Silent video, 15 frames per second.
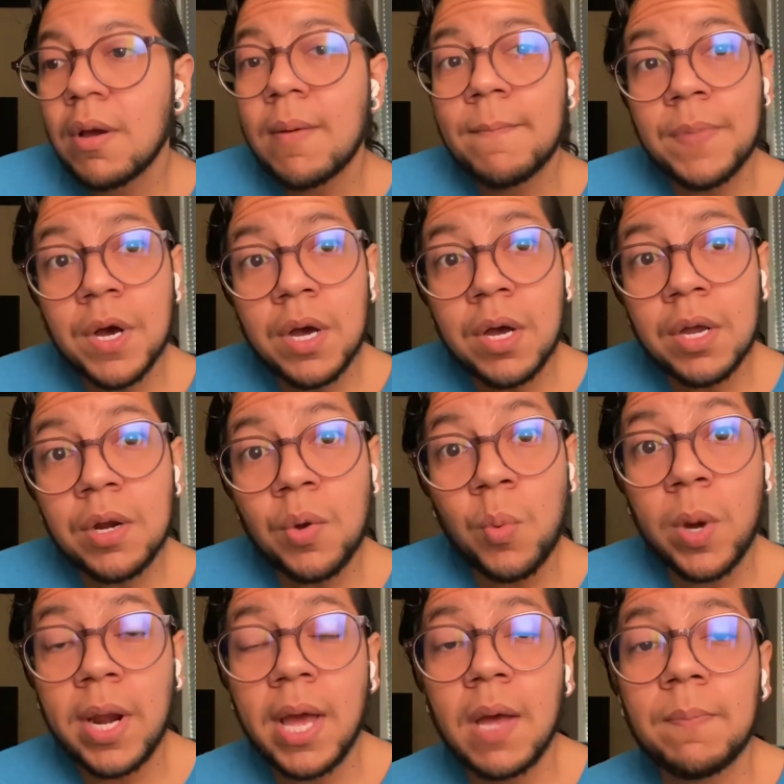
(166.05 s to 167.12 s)
but
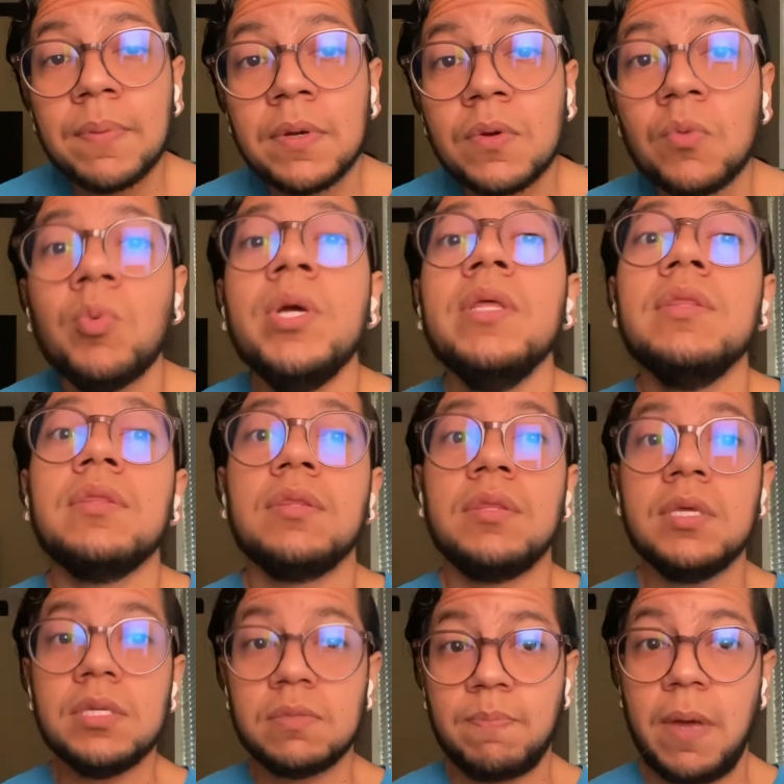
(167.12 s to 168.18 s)
what happened with
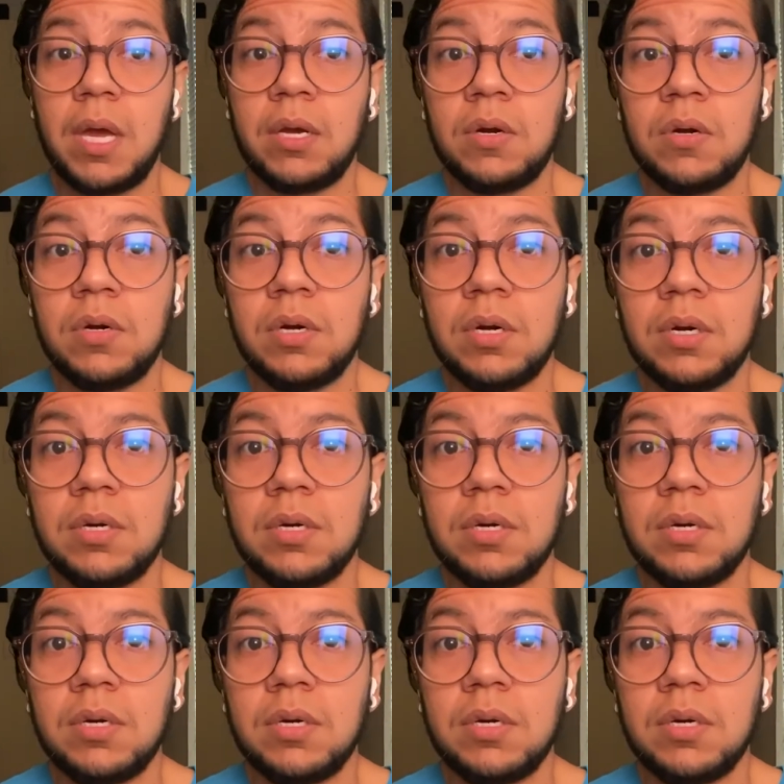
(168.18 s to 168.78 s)
this packer